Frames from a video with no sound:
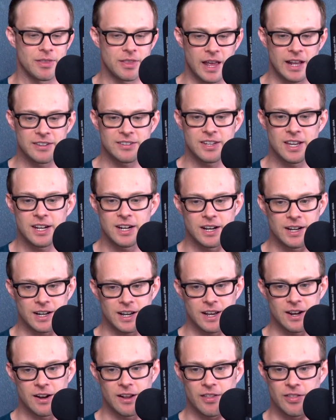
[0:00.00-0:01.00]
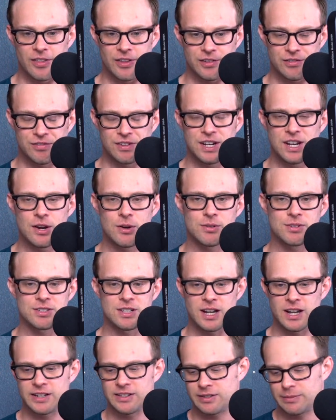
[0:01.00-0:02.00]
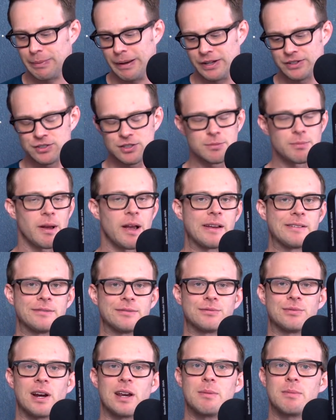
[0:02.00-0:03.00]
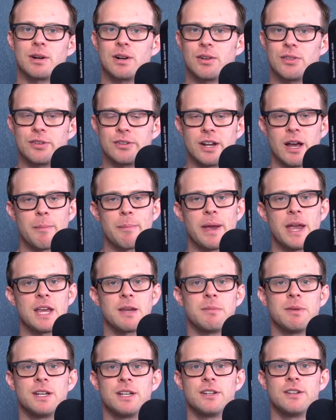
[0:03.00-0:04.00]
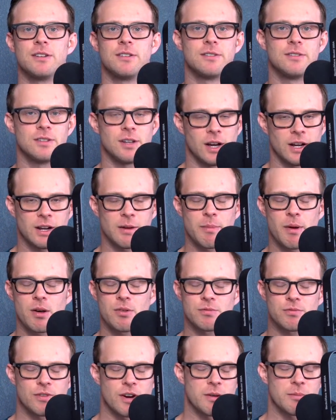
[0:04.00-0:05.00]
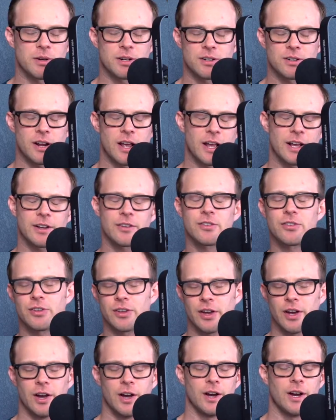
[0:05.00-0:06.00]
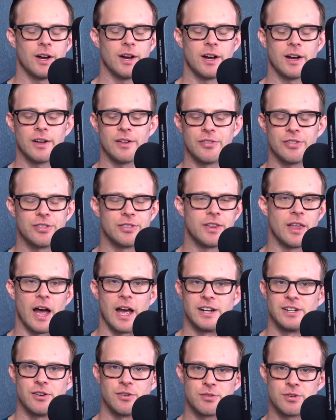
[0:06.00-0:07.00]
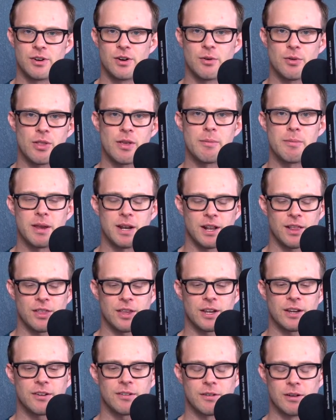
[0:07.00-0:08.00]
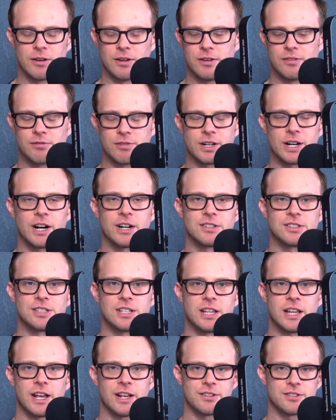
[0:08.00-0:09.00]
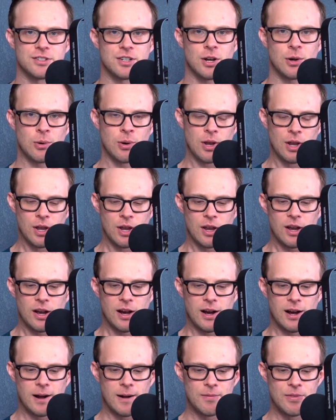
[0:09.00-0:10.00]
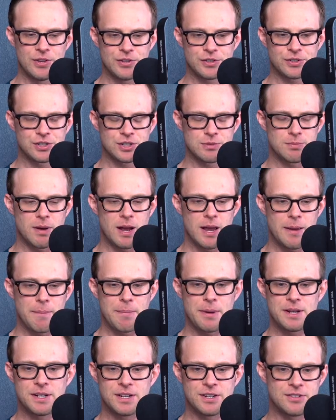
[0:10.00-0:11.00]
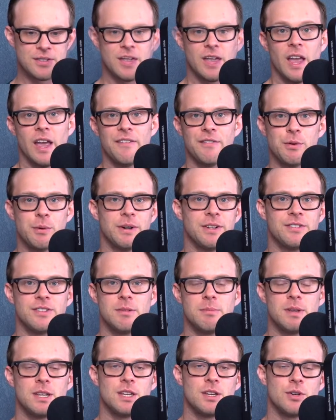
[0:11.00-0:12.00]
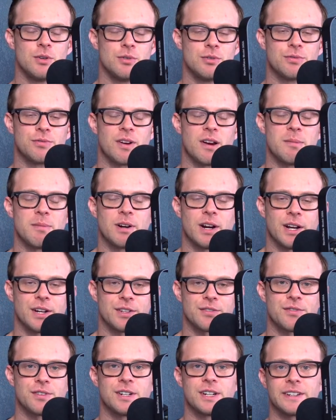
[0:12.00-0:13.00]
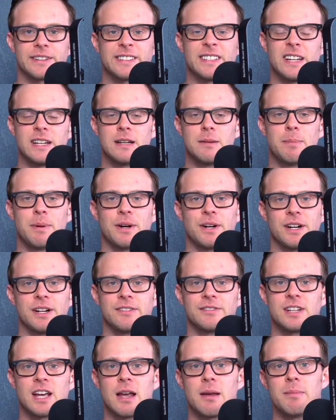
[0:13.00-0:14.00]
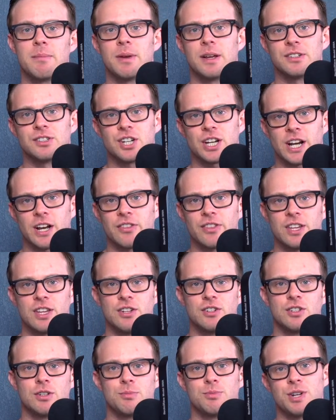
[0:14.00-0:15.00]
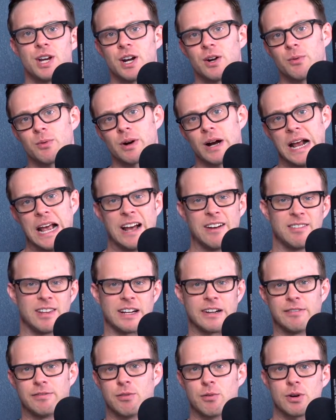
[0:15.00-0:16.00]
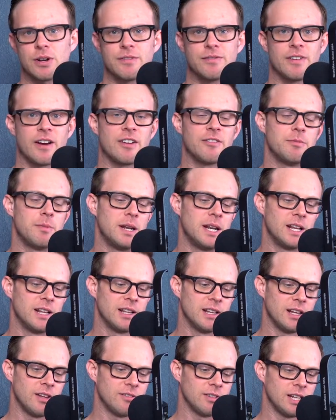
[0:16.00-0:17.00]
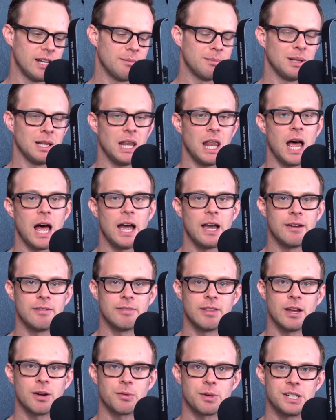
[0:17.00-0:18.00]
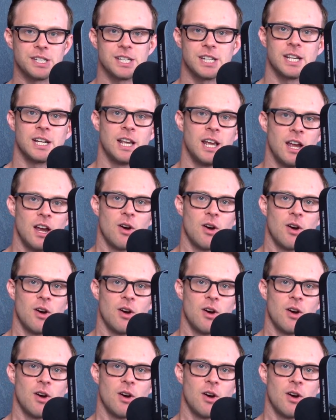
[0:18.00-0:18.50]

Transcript: that said, again, this video is not sponsored by Framer. They're not paying me to talk about Framer X. Uh, I don't owe them anything in regards to that. So uh, these are just my opinions. If you want to see me use Framer X for an extended period of time, check out the YouTube channel where I have like a 45 minute level up live that we did